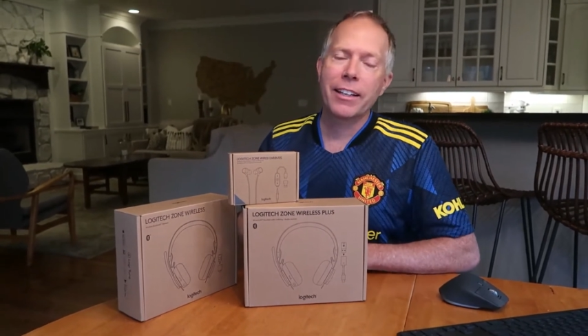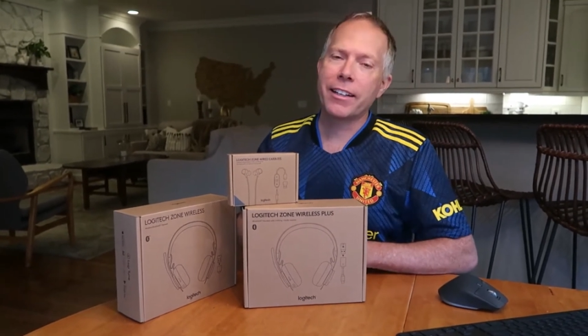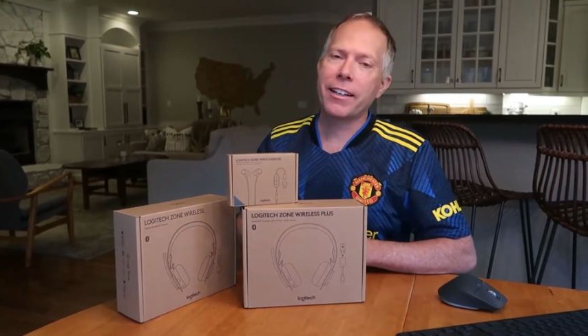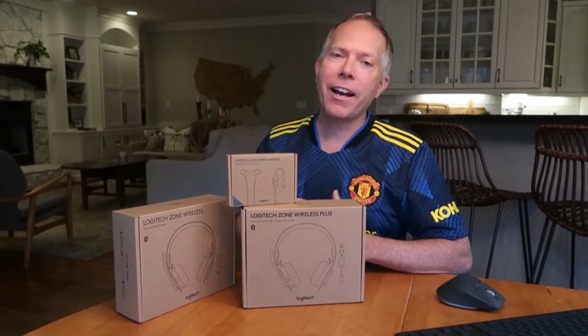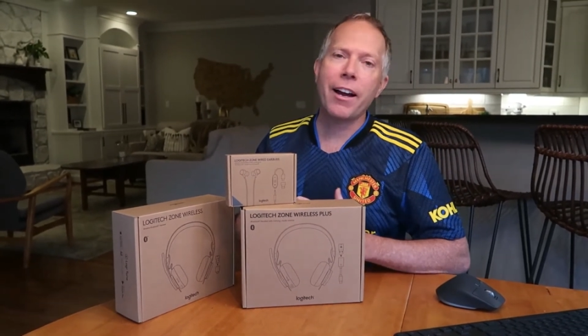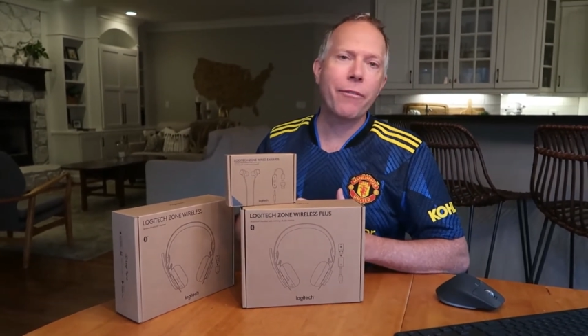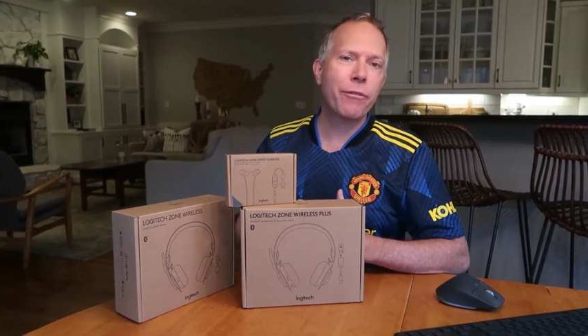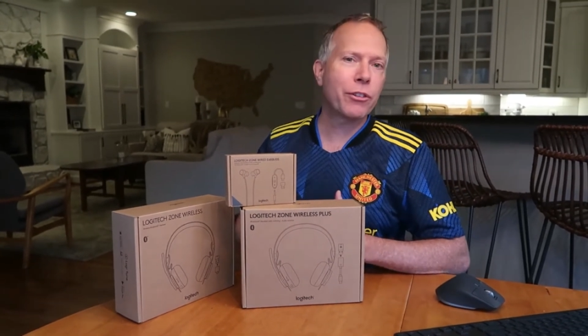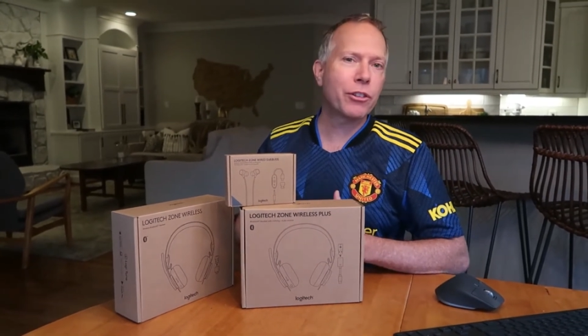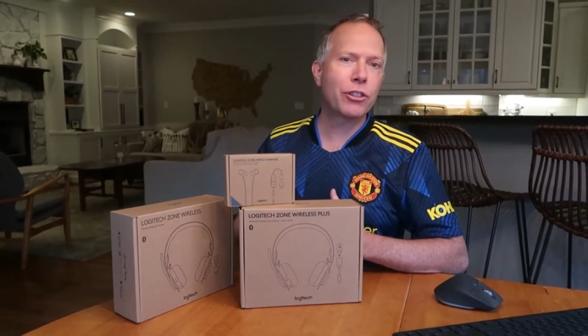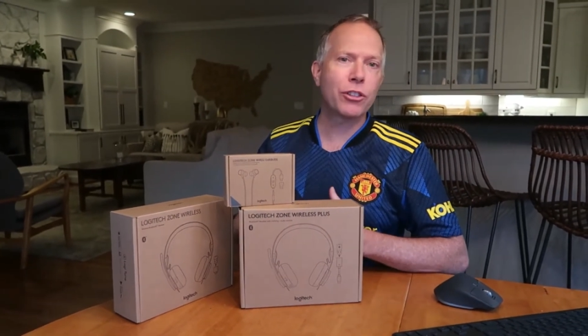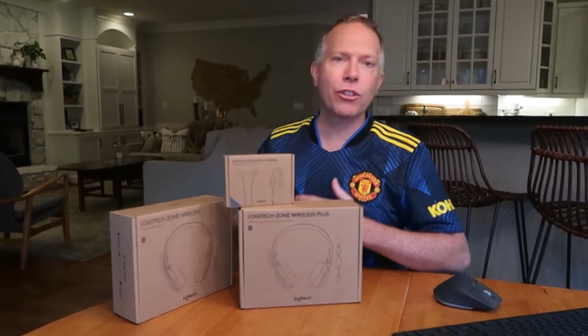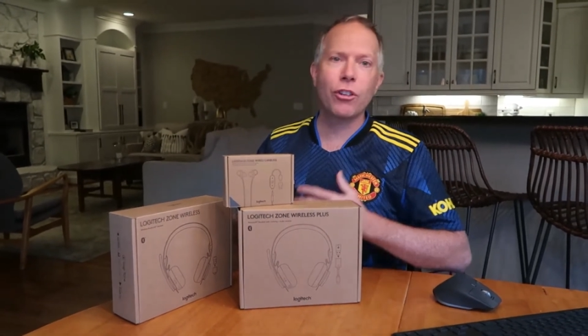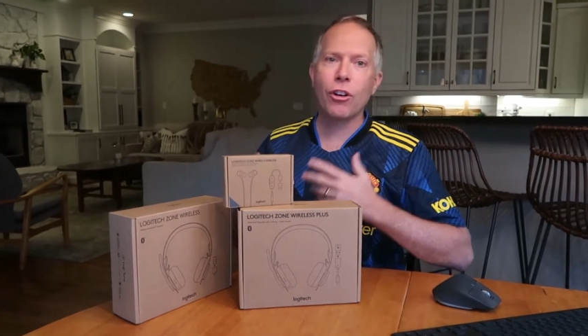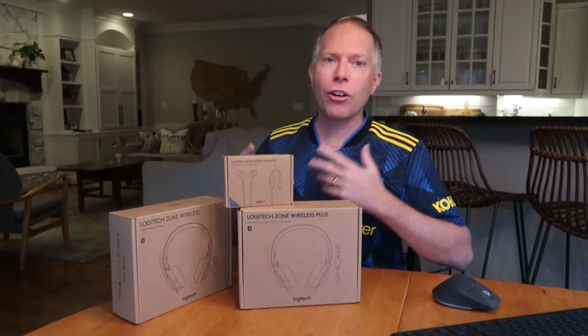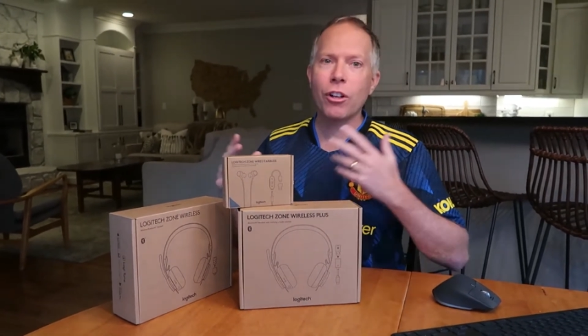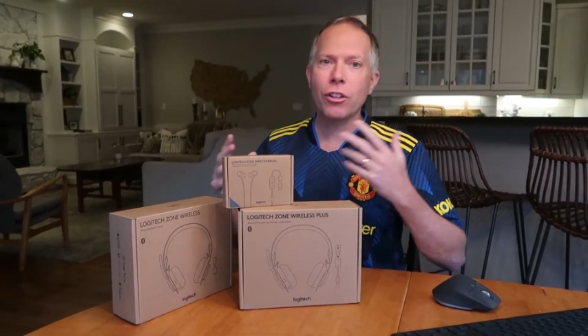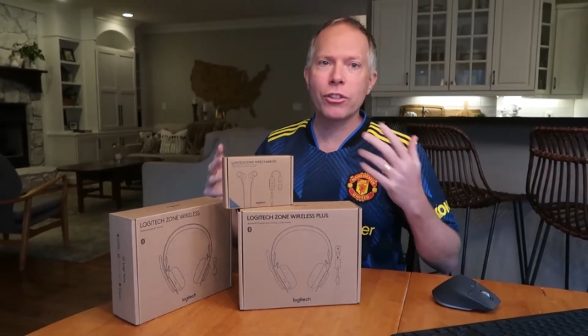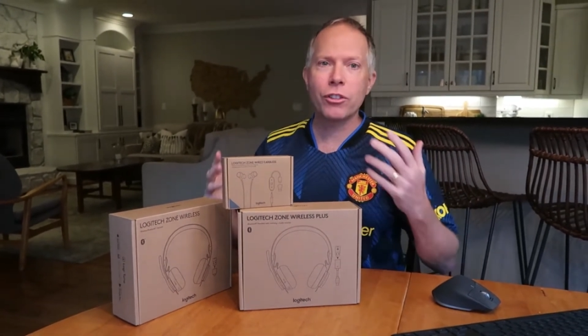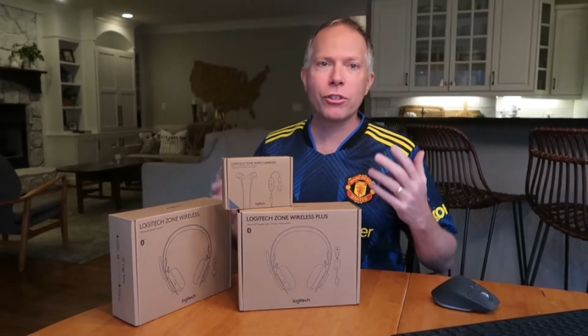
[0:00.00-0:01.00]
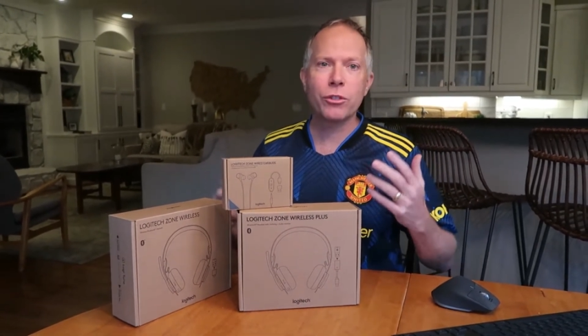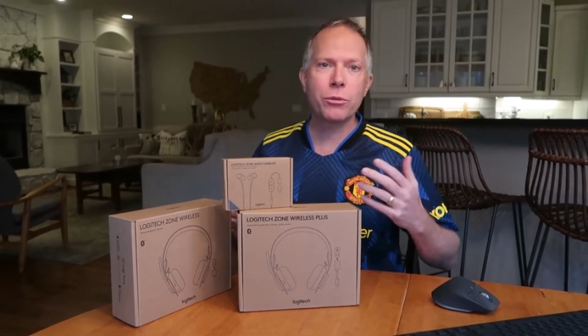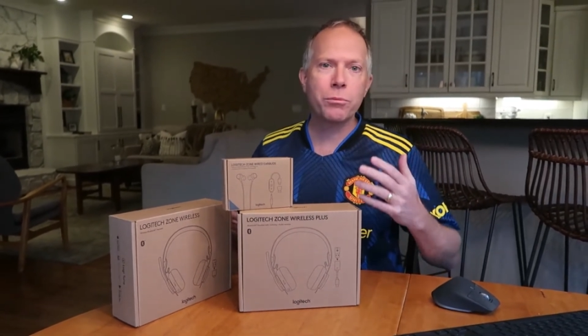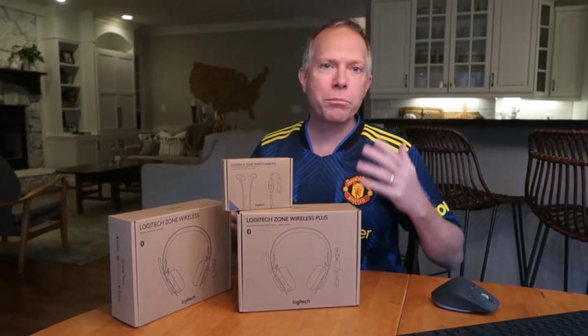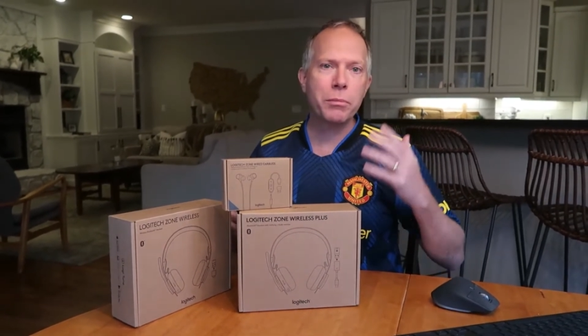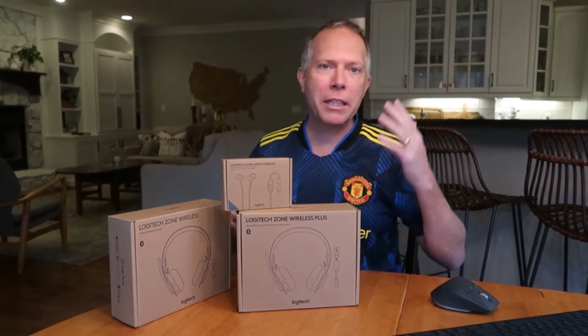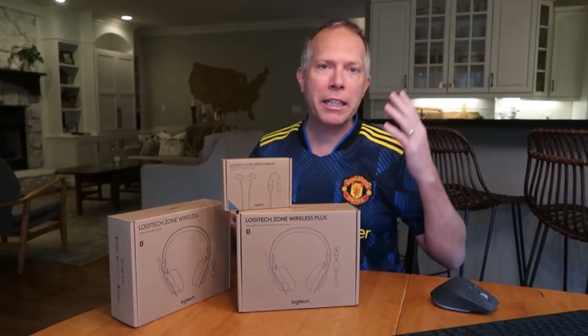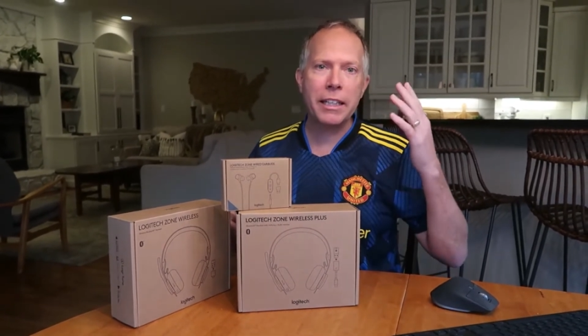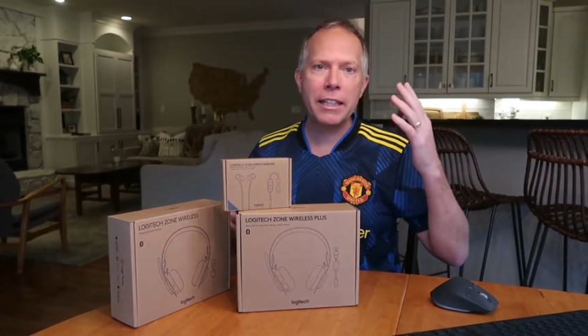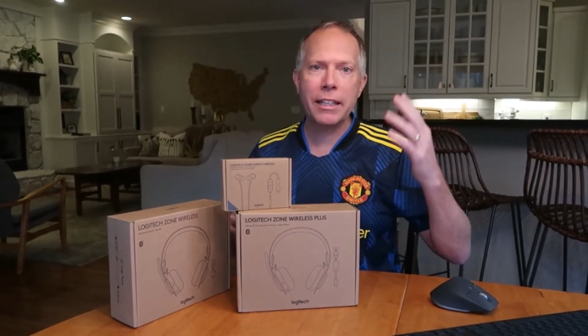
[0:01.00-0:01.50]
conference calls,
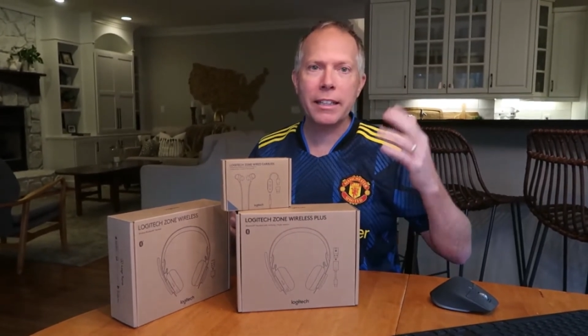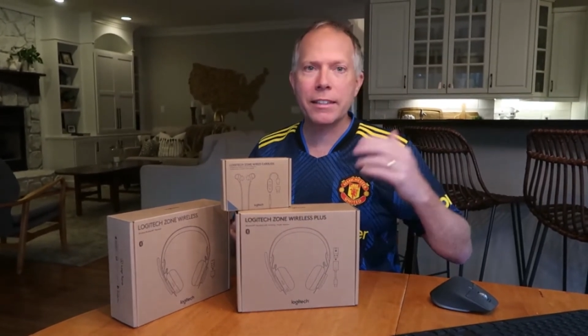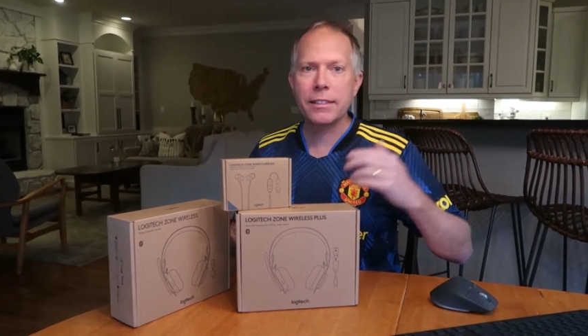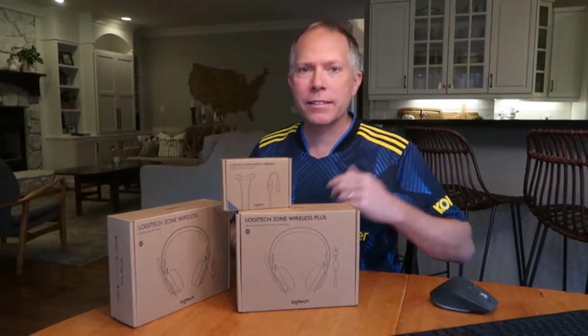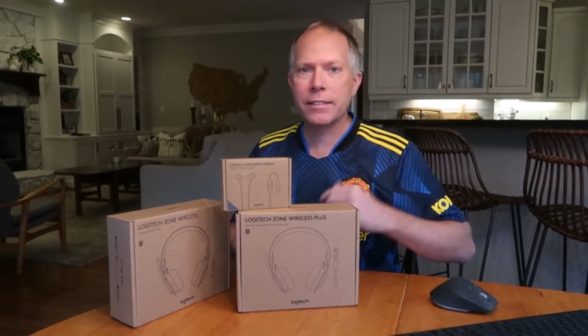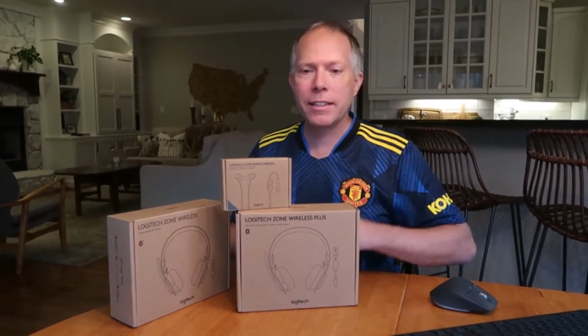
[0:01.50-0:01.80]
Zoom meetings,